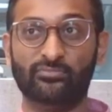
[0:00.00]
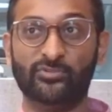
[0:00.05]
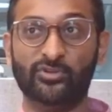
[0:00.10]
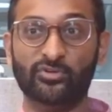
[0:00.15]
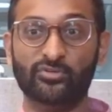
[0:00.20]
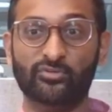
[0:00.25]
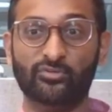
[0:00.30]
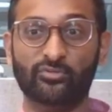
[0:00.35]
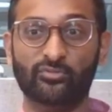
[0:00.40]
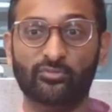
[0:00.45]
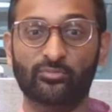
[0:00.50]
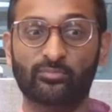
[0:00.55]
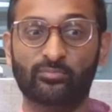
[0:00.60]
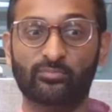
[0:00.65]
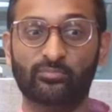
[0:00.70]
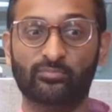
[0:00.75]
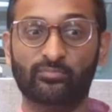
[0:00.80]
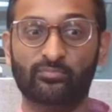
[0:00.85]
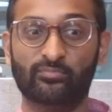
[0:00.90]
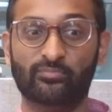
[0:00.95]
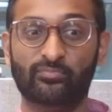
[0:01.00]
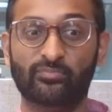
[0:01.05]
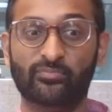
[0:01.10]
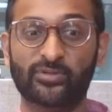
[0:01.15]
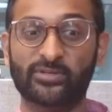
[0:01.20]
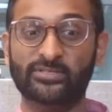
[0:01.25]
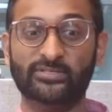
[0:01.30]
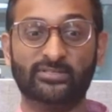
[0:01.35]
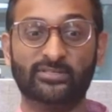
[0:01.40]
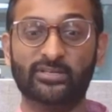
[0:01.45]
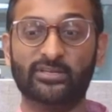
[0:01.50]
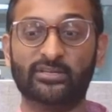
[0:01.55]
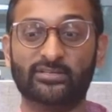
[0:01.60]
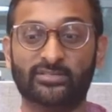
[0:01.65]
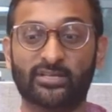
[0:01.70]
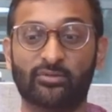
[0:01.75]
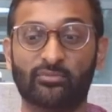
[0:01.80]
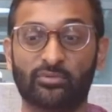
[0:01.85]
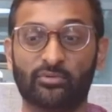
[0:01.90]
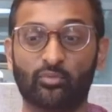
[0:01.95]
do these things
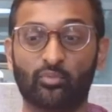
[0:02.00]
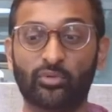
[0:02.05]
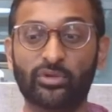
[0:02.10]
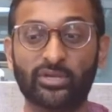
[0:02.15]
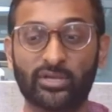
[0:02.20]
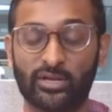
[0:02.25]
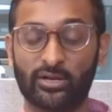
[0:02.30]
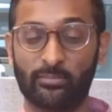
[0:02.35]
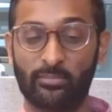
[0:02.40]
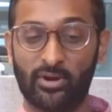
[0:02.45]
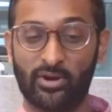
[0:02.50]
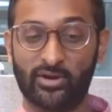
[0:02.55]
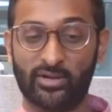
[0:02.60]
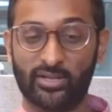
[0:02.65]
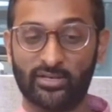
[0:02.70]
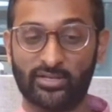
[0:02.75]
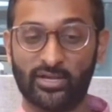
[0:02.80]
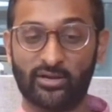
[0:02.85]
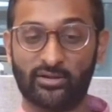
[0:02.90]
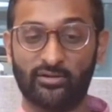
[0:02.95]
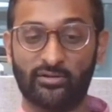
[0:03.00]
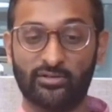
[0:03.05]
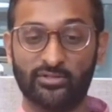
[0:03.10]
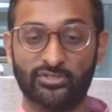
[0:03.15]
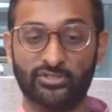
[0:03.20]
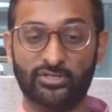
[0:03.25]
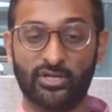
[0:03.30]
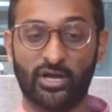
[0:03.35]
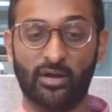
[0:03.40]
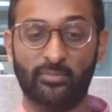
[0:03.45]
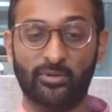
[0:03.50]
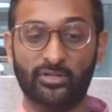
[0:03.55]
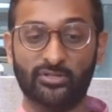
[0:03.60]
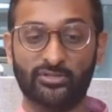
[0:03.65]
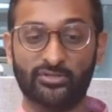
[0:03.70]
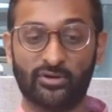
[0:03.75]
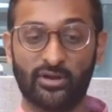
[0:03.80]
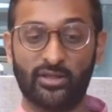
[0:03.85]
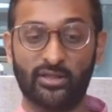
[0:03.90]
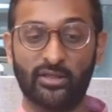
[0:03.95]
that would weaken American technology
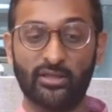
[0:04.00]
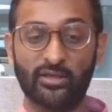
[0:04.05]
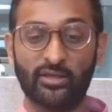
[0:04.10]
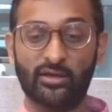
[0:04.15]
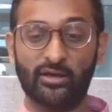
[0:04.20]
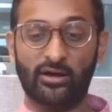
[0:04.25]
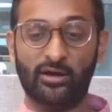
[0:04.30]
dominance, right?